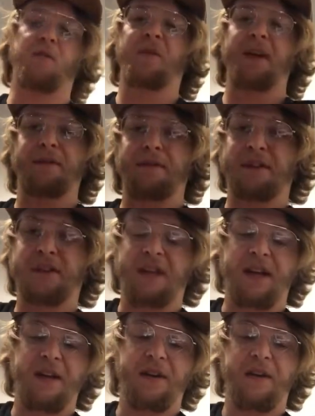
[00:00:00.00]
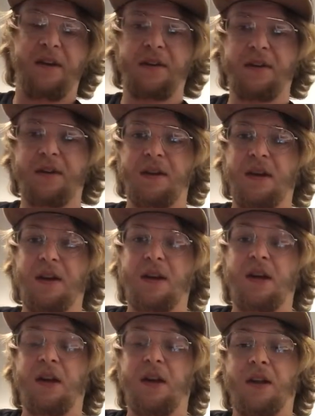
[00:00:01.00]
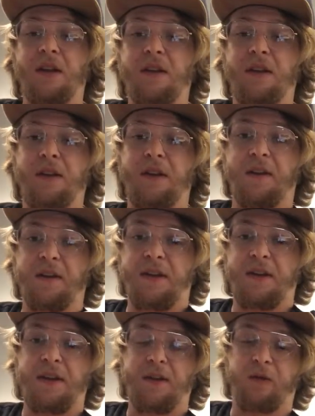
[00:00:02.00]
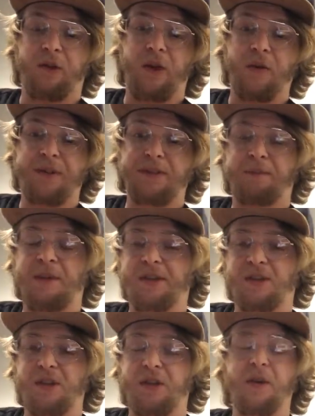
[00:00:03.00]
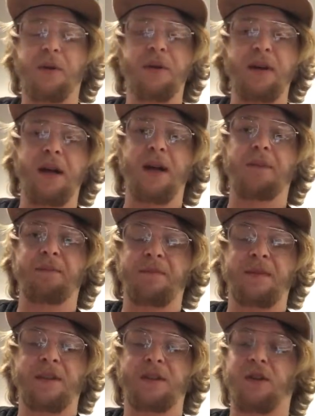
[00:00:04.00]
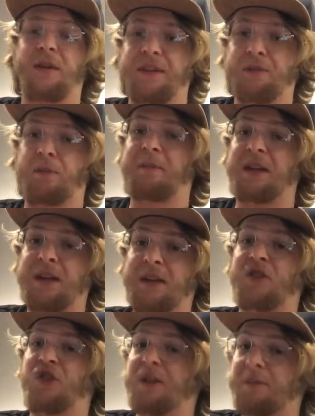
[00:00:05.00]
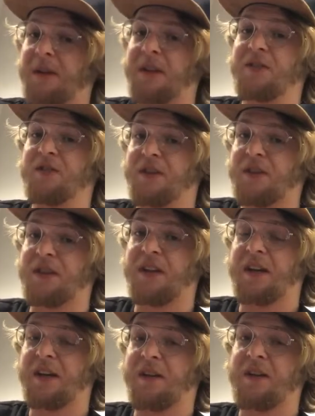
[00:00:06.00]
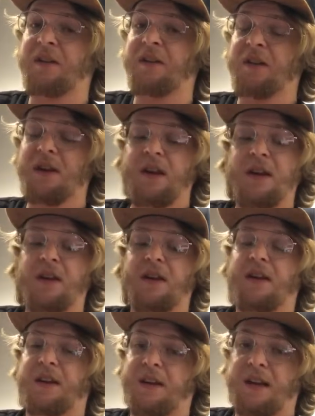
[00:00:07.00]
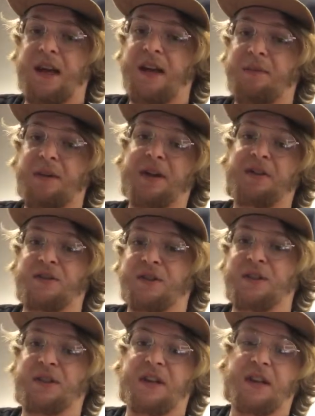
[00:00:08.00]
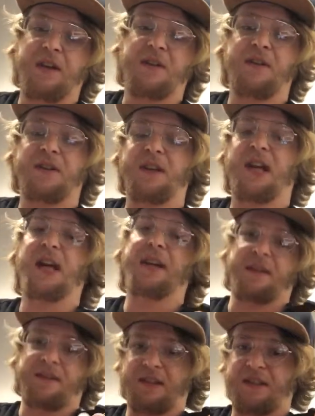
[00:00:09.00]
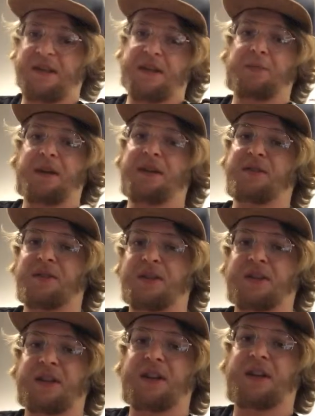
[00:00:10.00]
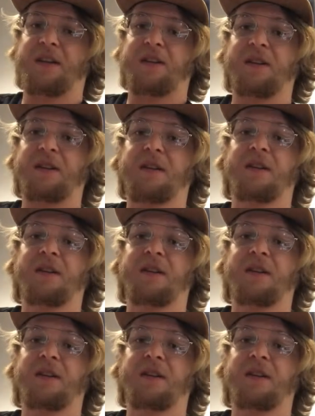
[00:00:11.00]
when we have a scale, the lowest pitched note, so this would be a G major scale, A major scale, C major scale.